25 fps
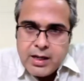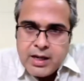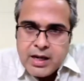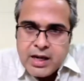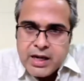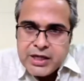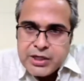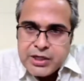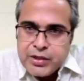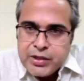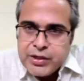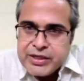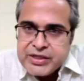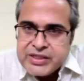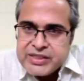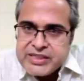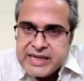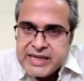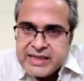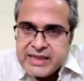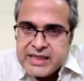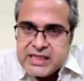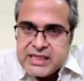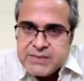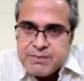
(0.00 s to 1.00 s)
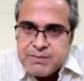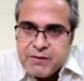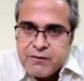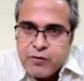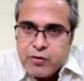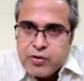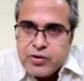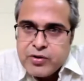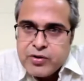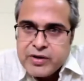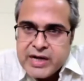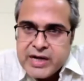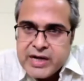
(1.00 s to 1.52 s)
And you need to check this
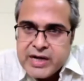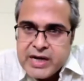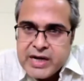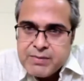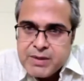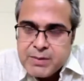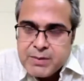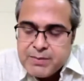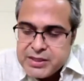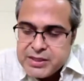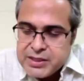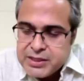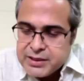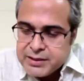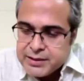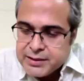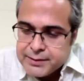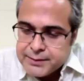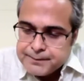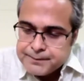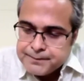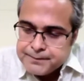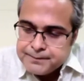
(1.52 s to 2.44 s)
before you drape the patient.